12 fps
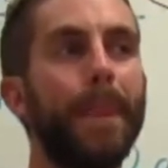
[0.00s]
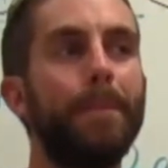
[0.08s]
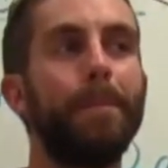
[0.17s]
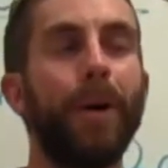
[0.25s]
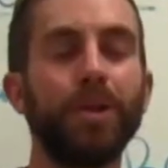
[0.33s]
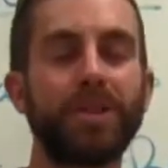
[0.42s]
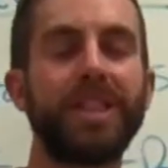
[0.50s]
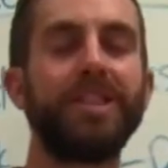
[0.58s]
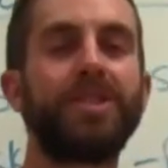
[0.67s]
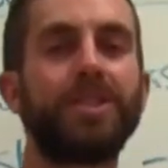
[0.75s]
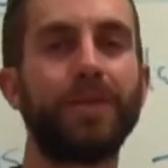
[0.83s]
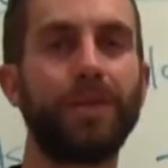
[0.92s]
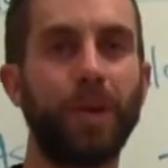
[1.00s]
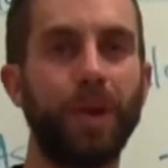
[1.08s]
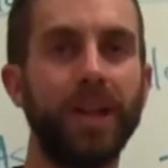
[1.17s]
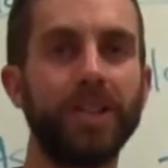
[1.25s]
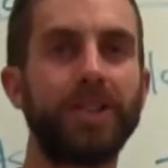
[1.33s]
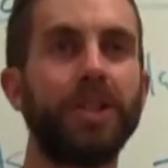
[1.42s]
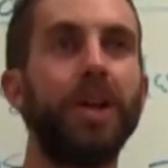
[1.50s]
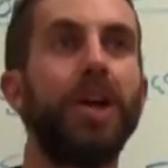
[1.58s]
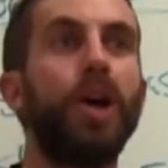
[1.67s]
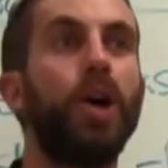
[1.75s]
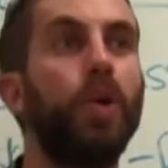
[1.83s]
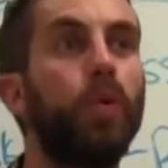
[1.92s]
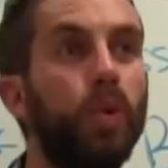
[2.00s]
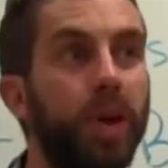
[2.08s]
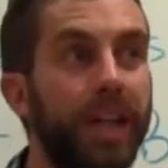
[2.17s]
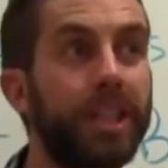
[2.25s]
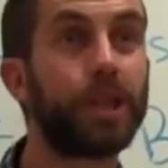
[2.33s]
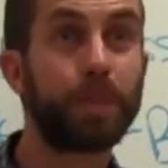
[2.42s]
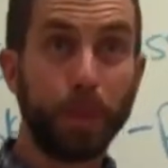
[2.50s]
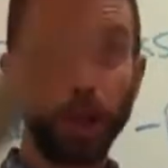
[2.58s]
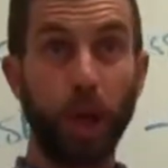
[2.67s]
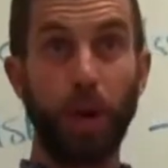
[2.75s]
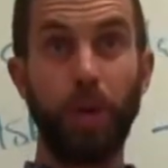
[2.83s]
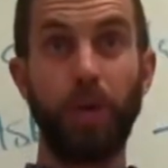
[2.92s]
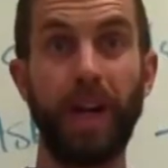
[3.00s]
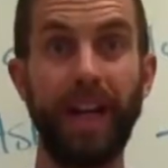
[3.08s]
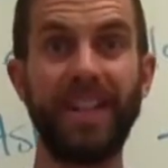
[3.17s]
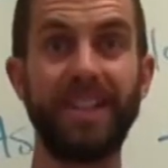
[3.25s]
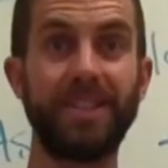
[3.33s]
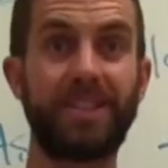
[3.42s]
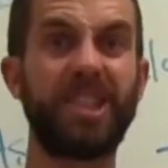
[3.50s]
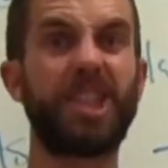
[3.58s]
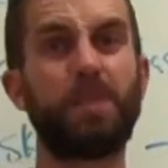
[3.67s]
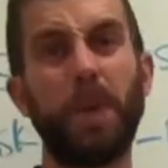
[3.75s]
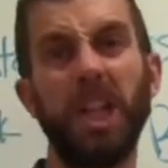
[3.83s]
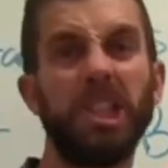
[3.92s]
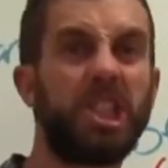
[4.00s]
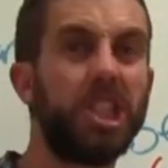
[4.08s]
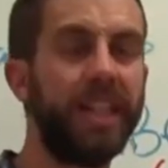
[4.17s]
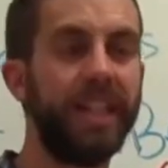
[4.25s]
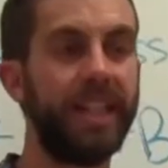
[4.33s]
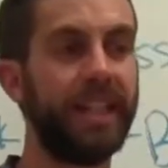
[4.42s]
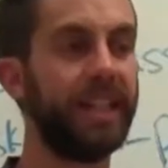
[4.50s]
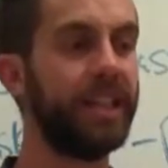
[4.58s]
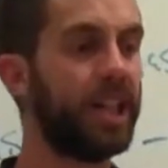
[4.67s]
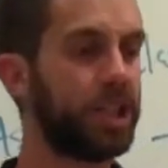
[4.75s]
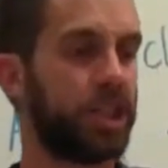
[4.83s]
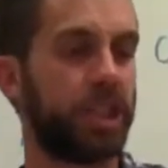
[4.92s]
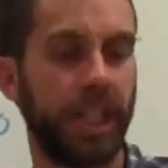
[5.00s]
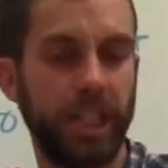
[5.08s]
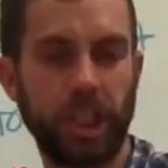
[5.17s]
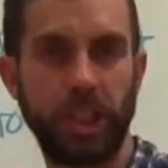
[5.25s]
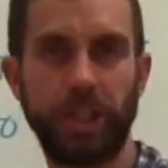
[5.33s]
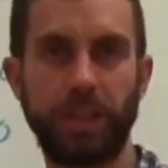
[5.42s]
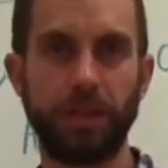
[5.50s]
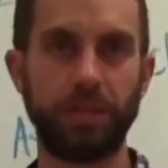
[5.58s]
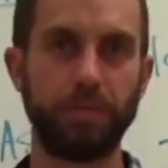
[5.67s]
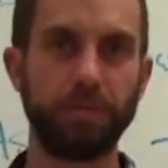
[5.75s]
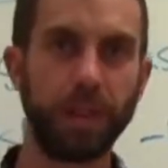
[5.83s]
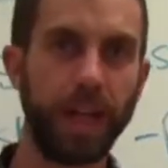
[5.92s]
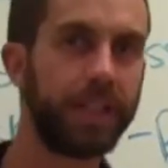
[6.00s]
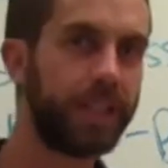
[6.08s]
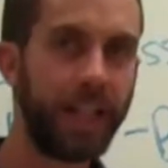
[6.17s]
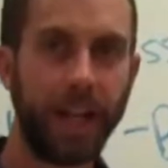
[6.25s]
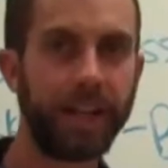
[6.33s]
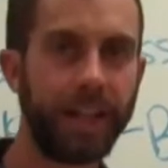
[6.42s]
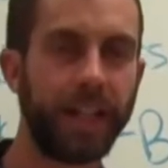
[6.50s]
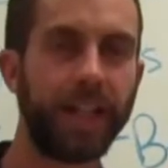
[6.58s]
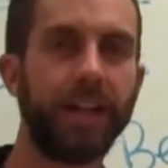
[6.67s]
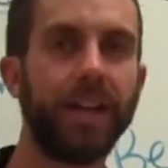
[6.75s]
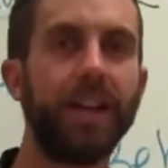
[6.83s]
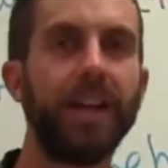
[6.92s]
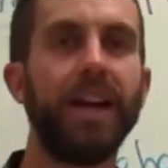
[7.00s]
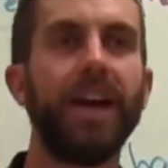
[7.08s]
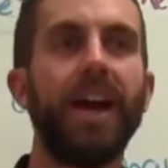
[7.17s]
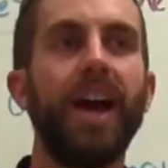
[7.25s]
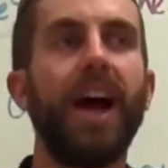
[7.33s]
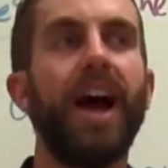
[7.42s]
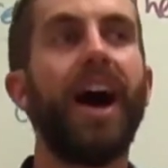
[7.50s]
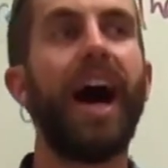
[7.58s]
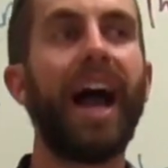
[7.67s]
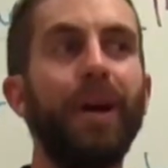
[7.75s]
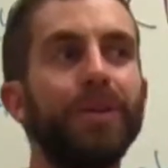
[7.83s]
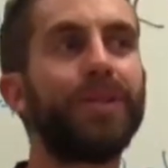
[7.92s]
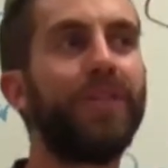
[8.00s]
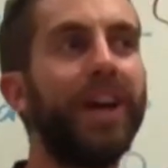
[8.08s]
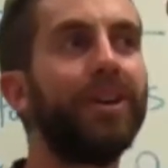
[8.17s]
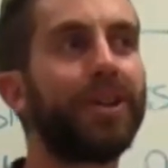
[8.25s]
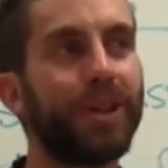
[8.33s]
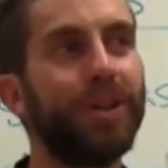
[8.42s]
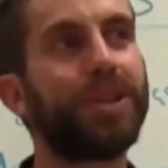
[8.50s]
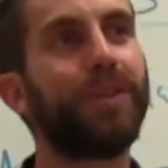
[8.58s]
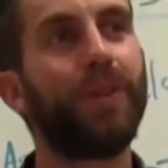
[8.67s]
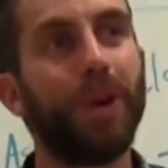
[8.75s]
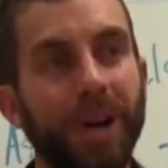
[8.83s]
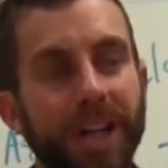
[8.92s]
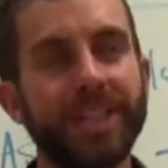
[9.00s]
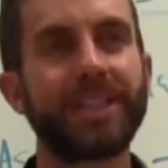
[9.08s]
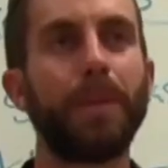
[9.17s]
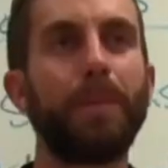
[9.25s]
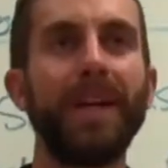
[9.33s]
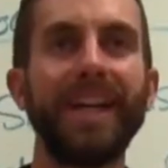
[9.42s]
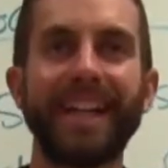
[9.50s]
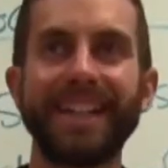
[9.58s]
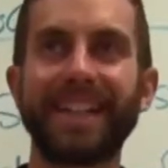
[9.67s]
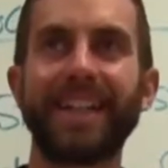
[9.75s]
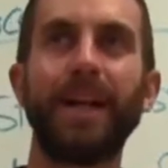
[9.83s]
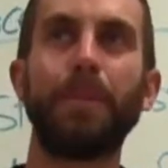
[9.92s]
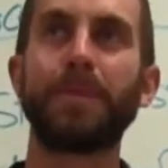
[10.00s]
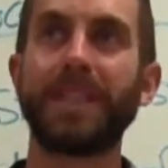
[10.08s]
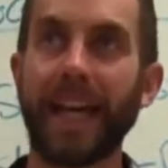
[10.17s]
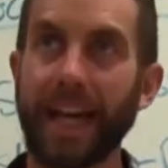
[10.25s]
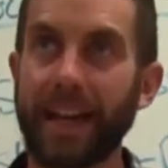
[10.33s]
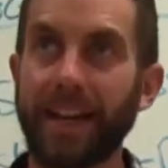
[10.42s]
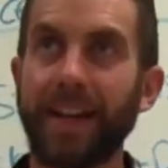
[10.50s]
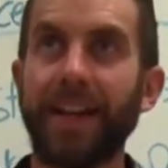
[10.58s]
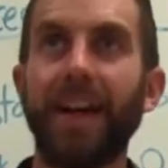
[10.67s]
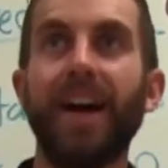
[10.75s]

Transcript: Most teachers, of course, would explode, right? Suspension, lunch attentions, and yelling. I was very close, of course, to being a little upset.